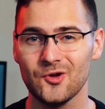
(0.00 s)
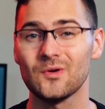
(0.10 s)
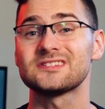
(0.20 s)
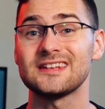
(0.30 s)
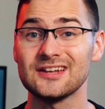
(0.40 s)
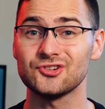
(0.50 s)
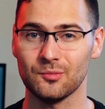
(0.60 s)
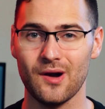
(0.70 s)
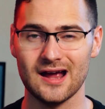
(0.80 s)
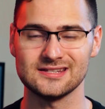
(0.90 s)

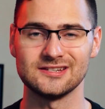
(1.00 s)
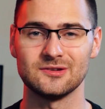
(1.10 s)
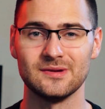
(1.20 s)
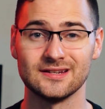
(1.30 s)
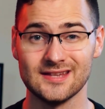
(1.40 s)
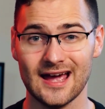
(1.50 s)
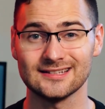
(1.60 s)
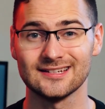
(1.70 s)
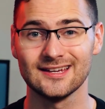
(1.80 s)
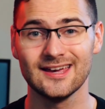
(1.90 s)
residential proxies to be
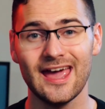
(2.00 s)
exact.